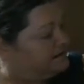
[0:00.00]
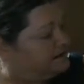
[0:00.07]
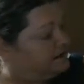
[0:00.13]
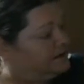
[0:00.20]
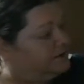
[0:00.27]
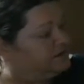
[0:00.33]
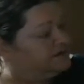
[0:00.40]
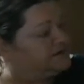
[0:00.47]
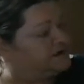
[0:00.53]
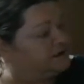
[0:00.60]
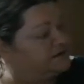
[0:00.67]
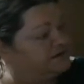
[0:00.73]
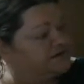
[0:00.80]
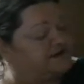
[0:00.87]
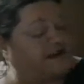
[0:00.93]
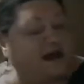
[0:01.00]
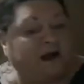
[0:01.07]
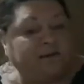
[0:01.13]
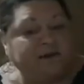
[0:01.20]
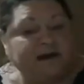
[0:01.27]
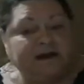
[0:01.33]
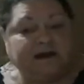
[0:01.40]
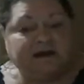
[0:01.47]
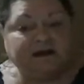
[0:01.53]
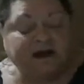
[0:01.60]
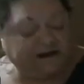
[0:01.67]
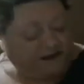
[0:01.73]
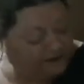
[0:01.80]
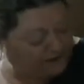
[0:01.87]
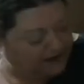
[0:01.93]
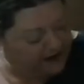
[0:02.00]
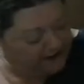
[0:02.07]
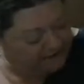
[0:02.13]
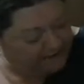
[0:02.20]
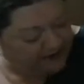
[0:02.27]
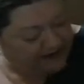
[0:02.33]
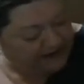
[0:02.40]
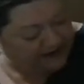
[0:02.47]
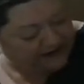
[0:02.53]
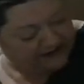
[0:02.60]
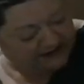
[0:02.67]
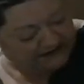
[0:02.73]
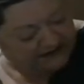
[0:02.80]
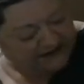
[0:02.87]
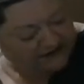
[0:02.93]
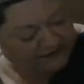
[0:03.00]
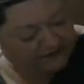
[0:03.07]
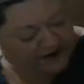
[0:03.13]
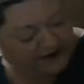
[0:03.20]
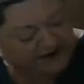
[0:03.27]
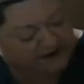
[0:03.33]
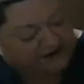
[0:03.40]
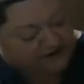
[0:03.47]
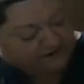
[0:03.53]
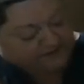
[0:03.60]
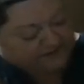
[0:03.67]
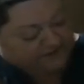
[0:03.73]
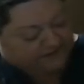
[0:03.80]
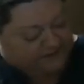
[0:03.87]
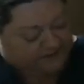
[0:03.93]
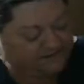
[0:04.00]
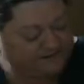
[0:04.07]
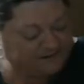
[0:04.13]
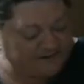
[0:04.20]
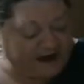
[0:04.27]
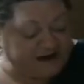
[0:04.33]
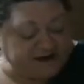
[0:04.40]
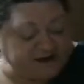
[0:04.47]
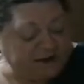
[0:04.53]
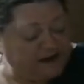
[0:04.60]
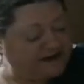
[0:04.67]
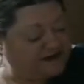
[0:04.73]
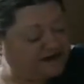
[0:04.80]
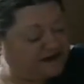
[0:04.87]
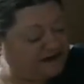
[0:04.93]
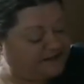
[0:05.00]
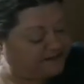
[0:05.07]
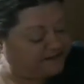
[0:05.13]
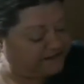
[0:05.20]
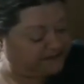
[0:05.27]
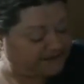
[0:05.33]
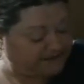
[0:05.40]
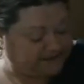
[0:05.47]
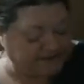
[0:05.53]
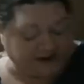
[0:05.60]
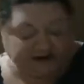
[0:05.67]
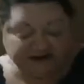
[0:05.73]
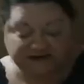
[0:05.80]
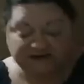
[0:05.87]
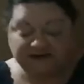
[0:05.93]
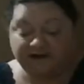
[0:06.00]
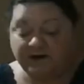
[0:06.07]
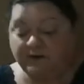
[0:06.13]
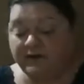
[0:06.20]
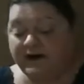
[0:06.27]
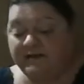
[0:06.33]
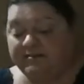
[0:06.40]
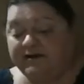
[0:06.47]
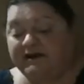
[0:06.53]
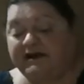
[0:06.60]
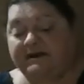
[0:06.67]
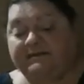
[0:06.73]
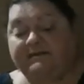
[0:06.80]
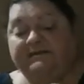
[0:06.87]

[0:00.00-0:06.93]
oh, don't tell me I don't have my, yes I do, right here. I knew I did, I just didn't know where I put it.